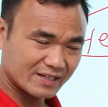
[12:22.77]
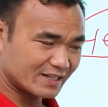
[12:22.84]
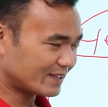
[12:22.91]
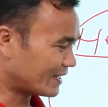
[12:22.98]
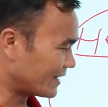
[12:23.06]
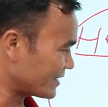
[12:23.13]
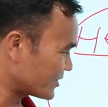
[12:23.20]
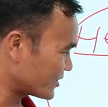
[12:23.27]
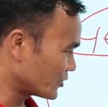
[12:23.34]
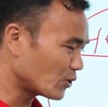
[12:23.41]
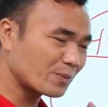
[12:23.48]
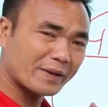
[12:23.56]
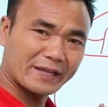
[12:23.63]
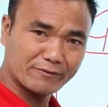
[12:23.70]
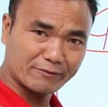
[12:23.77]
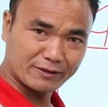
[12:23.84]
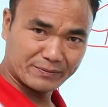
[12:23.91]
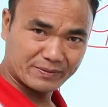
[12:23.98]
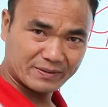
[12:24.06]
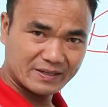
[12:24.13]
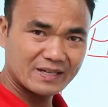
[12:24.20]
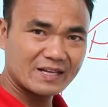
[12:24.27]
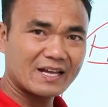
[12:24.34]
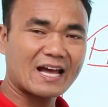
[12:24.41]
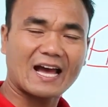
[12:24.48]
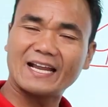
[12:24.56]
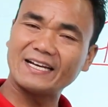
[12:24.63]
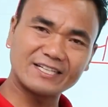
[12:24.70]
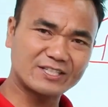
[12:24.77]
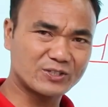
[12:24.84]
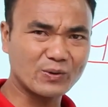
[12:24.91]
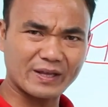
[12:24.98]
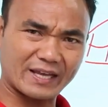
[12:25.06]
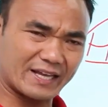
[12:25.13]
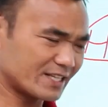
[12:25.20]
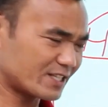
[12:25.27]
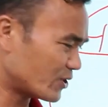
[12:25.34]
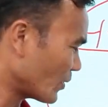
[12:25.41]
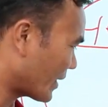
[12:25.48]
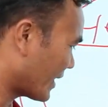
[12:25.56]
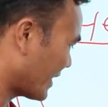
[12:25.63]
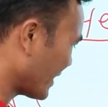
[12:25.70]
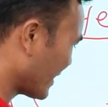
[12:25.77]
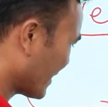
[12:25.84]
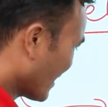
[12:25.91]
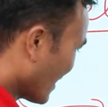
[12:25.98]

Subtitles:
There is no main verb, and it's okay. It's okay.